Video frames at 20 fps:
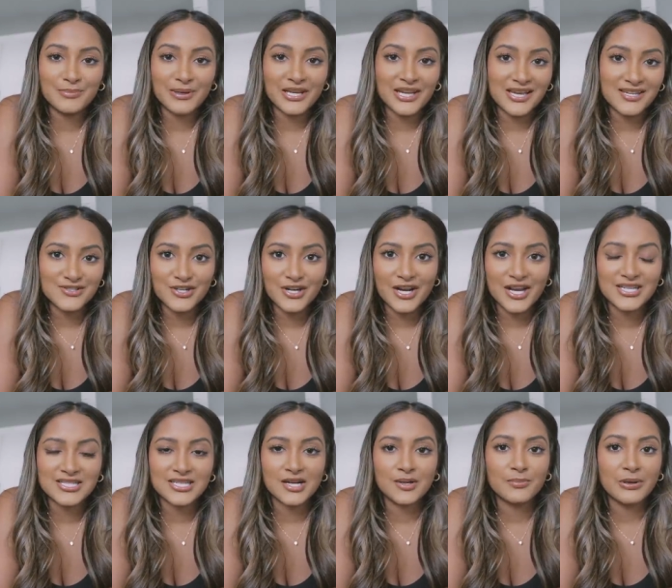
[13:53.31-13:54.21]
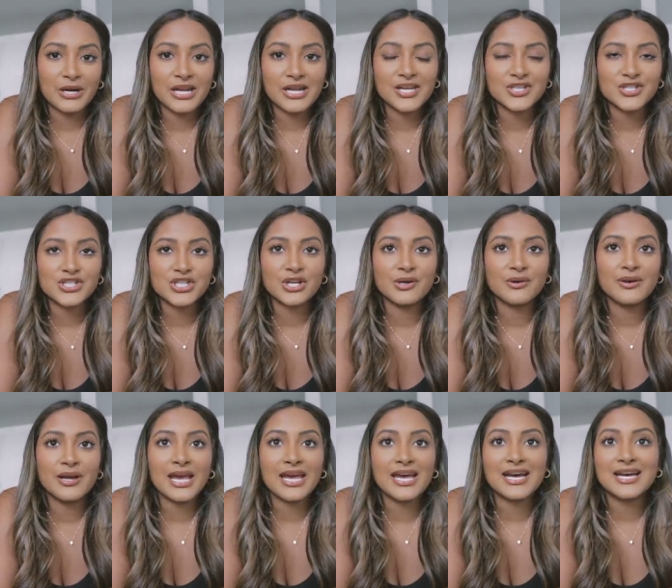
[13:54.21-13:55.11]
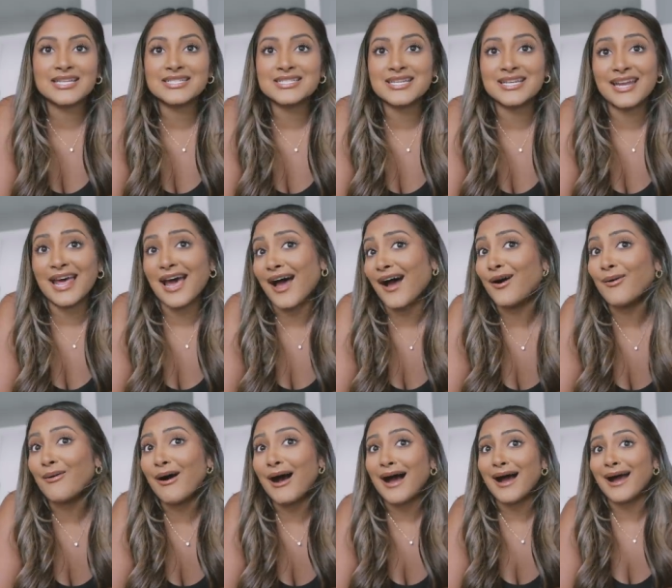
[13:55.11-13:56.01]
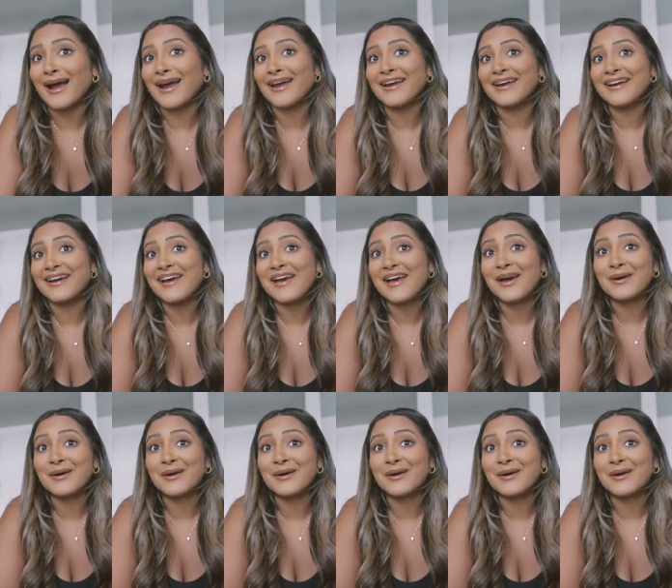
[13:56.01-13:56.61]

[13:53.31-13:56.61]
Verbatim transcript: but yesterday I did a branding shoot and now I